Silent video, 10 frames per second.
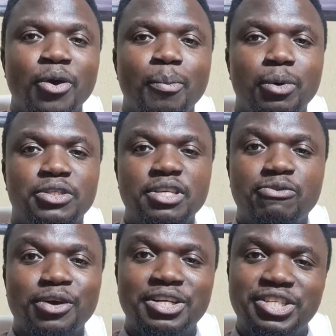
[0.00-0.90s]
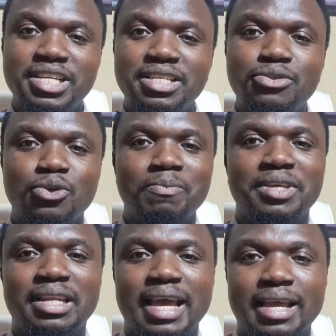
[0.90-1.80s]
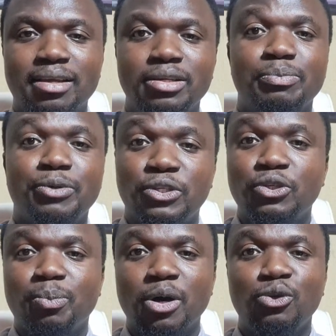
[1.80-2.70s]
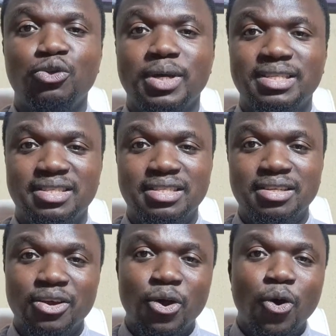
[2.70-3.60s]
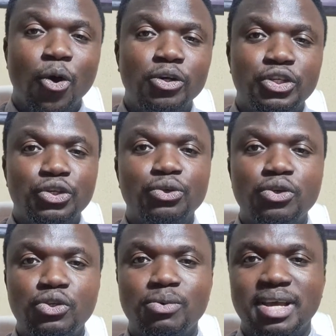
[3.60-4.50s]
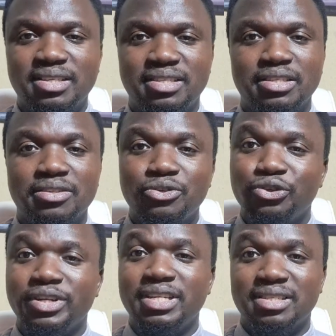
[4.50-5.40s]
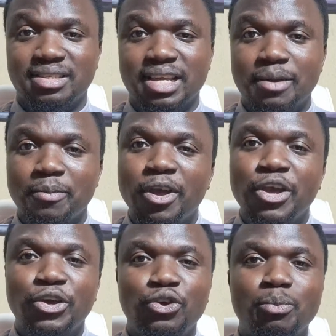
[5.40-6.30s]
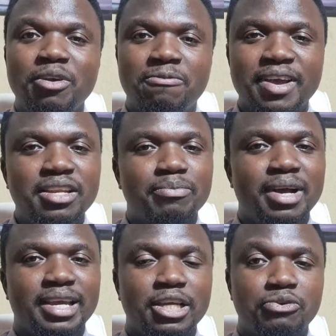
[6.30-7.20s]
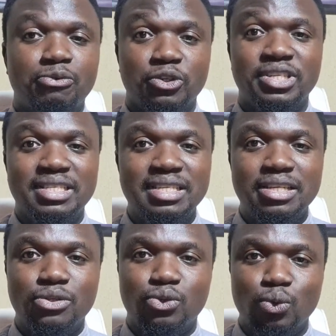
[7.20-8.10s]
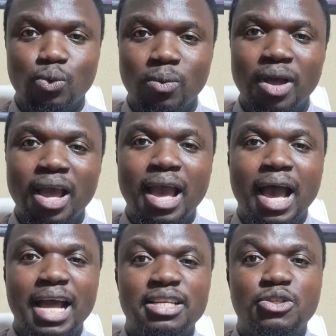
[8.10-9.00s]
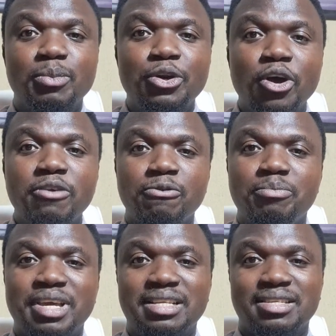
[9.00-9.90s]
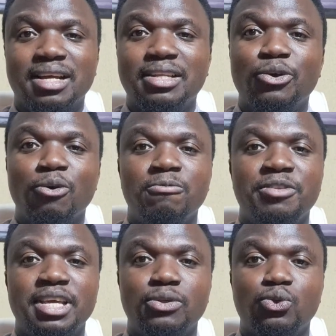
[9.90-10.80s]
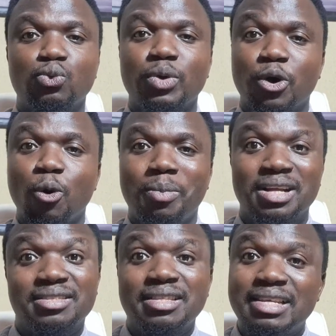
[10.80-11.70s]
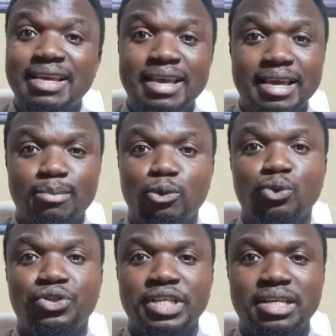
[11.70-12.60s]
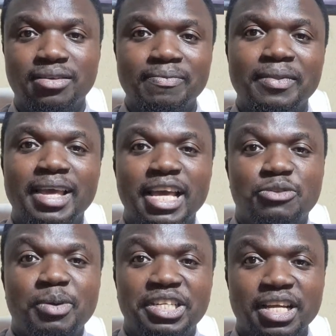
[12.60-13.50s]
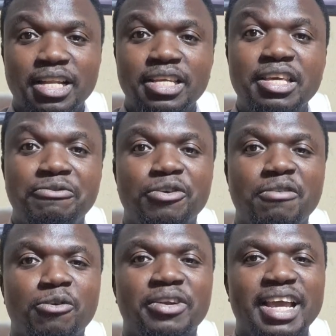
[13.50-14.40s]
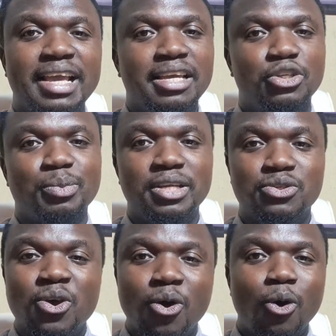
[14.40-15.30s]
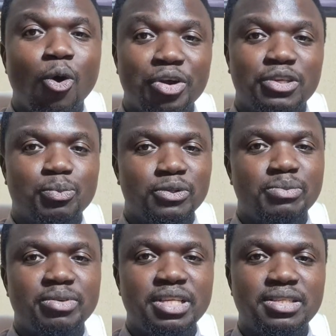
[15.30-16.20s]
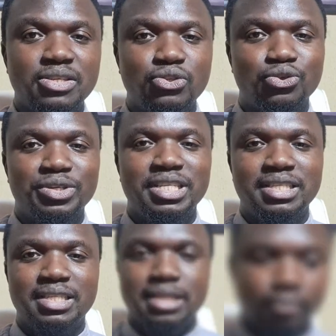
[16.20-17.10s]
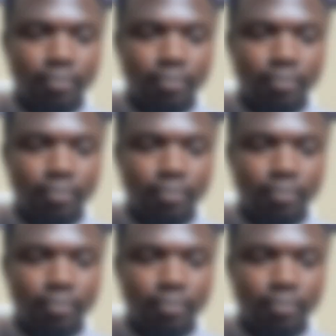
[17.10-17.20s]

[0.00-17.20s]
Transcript: But if you are trading something like the British Pound USD or the Euro USD during this time, you may find the market frustratingly slow, and it may not even be exactly convenient to wake up at 3 a.m. to trade, especially if you have other engagements or responsibilities during the day.